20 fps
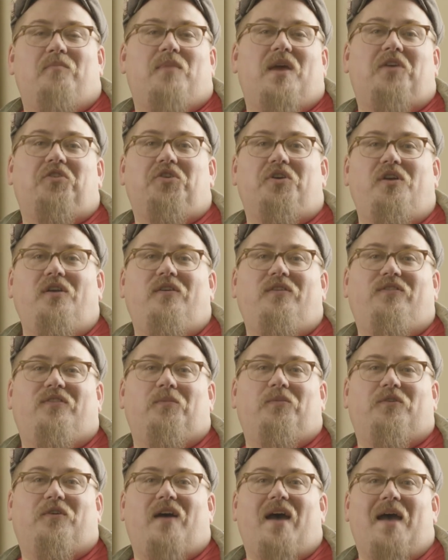Make sure you
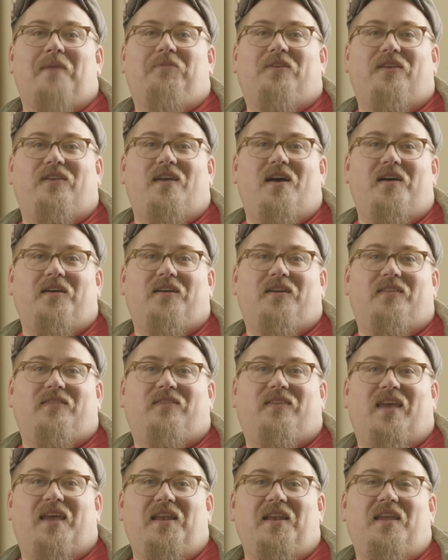subscribe to
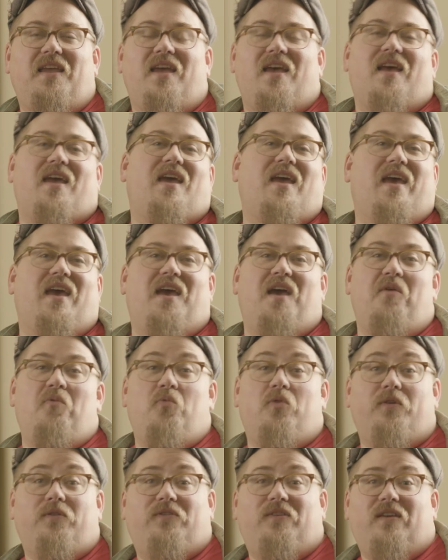YungContent,
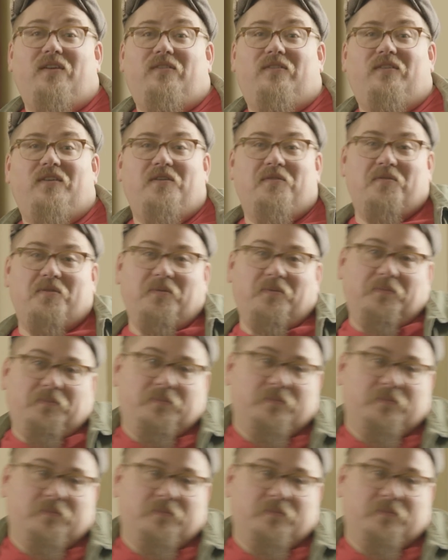and we'll see you soon.